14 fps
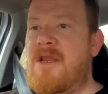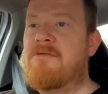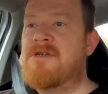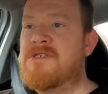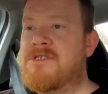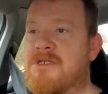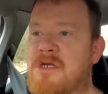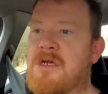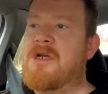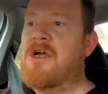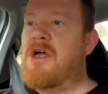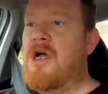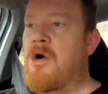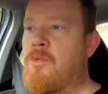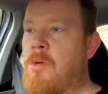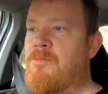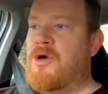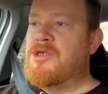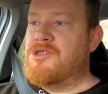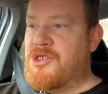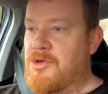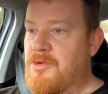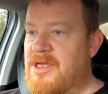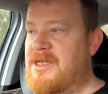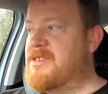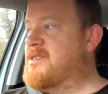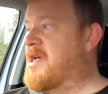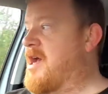Now, it's a
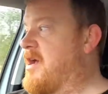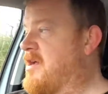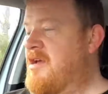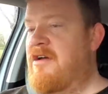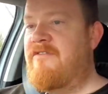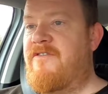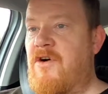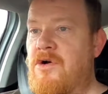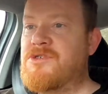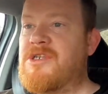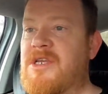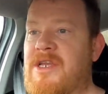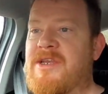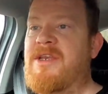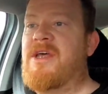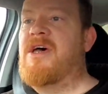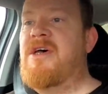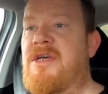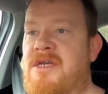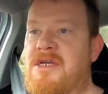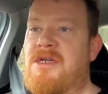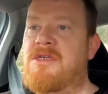1.2 litre 4-cylinder